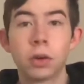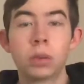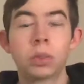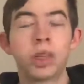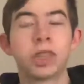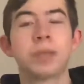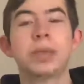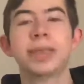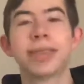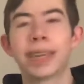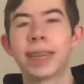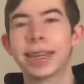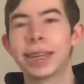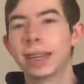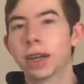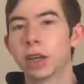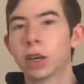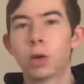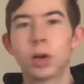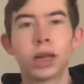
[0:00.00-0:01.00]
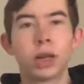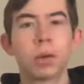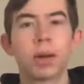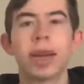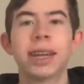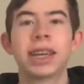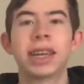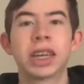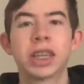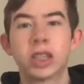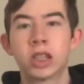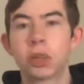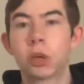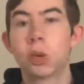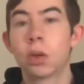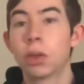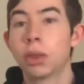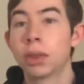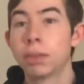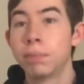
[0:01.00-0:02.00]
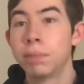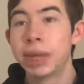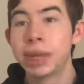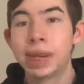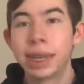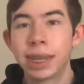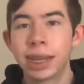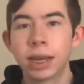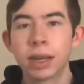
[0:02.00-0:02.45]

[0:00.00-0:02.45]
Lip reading: which means I need a quick way to control the media.